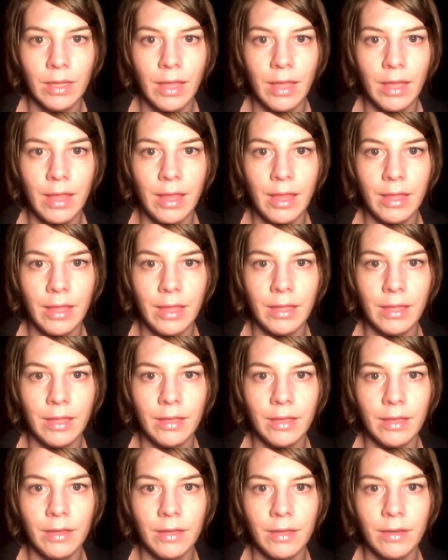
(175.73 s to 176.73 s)

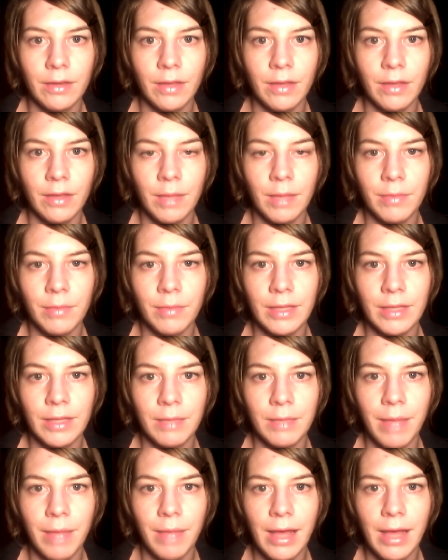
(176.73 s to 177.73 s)
and I'm thinking
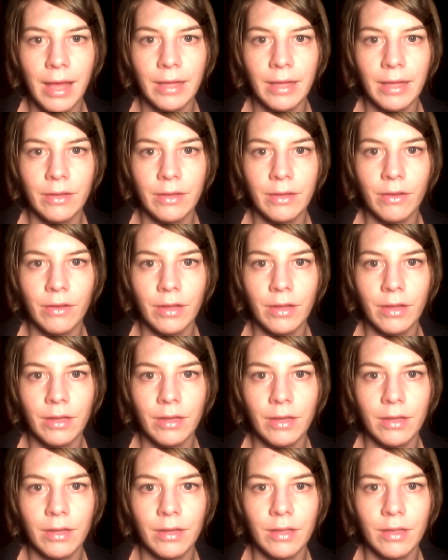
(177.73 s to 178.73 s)
back
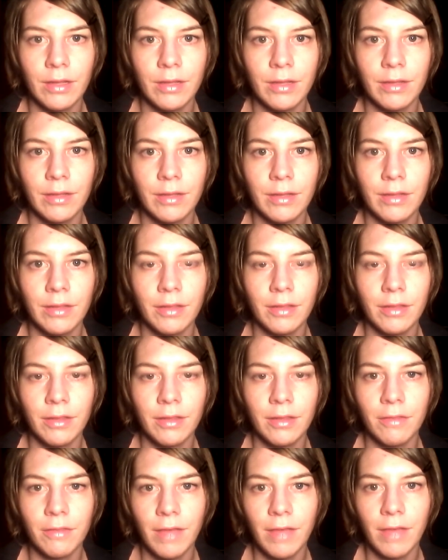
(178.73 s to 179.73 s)
on
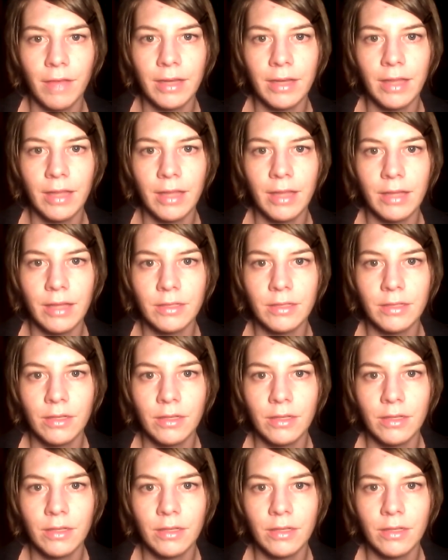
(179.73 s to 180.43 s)
the fact that